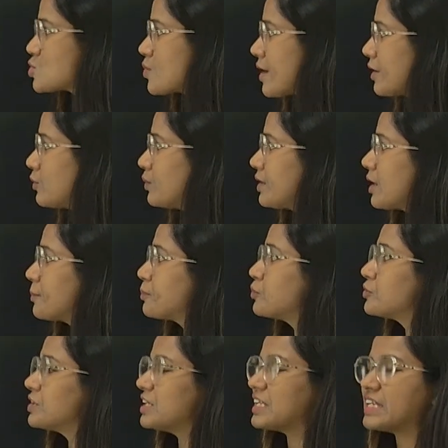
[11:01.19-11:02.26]
When we are
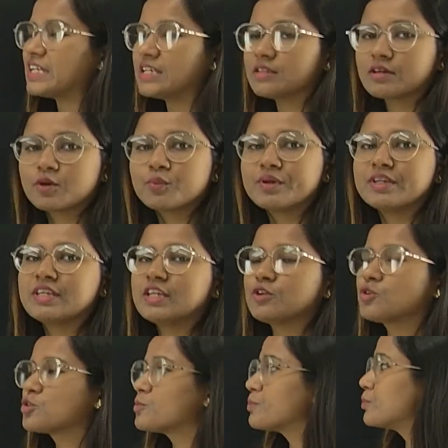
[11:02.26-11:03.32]
putting either, we
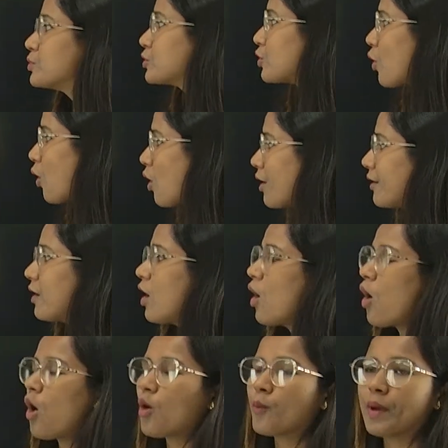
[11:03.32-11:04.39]
need to put or
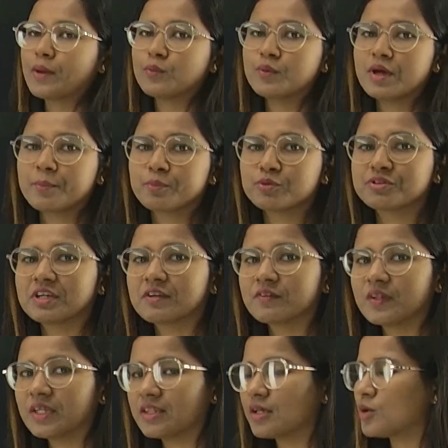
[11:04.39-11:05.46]
when we are putting
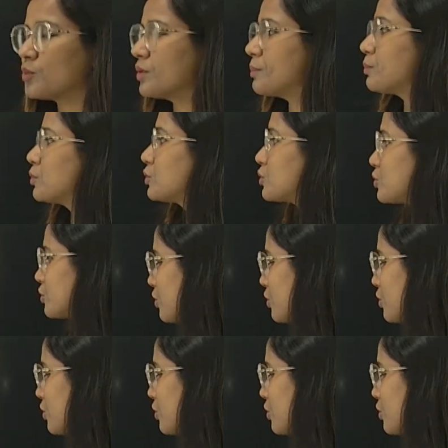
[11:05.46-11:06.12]
neither, we put to